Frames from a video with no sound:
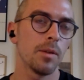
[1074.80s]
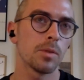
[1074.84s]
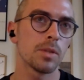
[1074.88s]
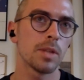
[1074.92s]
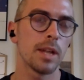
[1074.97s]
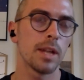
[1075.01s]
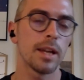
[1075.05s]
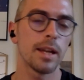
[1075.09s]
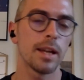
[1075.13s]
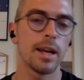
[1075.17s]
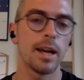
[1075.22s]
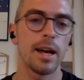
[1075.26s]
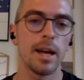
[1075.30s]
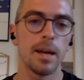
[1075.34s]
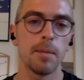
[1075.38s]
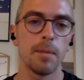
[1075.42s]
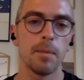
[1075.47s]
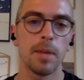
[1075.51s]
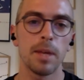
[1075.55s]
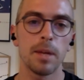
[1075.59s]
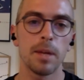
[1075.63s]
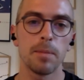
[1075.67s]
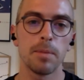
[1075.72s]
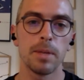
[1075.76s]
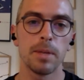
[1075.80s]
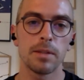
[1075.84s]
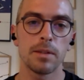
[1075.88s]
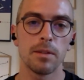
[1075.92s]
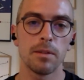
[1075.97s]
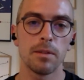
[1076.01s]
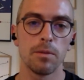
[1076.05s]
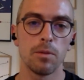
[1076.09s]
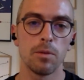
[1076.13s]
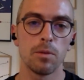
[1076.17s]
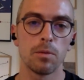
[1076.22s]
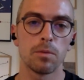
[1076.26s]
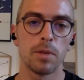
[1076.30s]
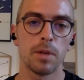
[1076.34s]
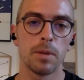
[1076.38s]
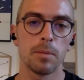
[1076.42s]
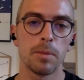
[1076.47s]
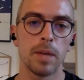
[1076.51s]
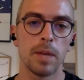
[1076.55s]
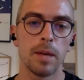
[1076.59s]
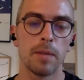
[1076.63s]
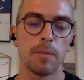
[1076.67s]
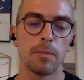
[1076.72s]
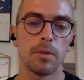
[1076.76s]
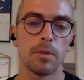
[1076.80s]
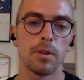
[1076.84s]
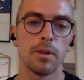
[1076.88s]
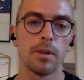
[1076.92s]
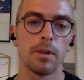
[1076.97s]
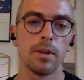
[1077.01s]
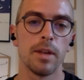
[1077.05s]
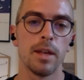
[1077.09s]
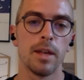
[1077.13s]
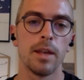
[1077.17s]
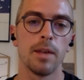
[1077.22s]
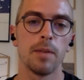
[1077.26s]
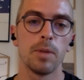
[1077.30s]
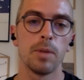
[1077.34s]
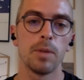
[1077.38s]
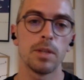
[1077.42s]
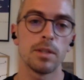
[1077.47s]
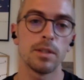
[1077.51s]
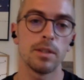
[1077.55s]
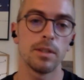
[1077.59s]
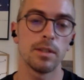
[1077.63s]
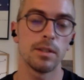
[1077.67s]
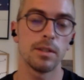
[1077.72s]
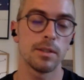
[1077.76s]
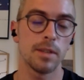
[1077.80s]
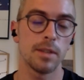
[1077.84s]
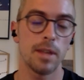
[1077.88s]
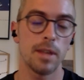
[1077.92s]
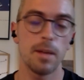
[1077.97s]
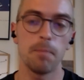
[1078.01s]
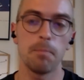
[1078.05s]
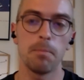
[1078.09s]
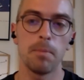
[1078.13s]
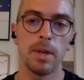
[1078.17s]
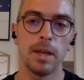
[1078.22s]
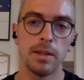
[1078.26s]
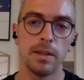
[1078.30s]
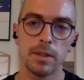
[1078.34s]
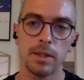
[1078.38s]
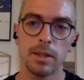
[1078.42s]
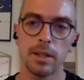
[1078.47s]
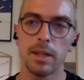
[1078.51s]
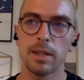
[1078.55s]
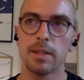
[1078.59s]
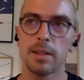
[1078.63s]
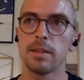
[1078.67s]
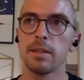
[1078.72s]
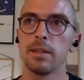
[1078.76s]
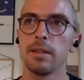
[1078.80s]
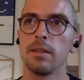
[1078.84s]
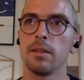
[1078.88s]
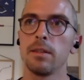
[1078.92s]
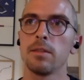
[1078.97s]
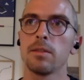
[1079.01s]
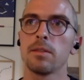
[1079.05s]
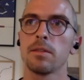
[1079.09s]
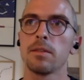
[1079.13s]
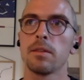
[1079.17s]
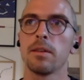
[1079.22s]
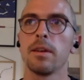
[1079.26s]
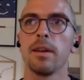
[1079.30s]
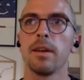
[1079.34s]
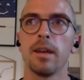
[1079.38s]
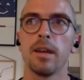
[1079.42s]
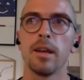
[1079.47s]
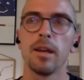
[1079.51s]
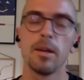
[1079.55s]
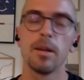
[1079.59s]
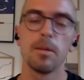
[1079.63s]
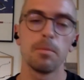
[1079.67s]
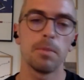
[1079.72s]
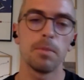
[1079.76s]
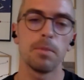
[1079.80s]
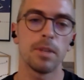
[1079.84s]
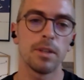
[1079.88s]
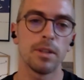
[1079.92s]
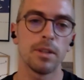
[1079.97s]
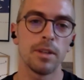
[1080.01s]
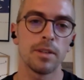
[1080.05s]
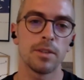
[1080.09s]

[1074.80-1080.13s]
was like a high megapixel full frame camera, which is amazing at stills, but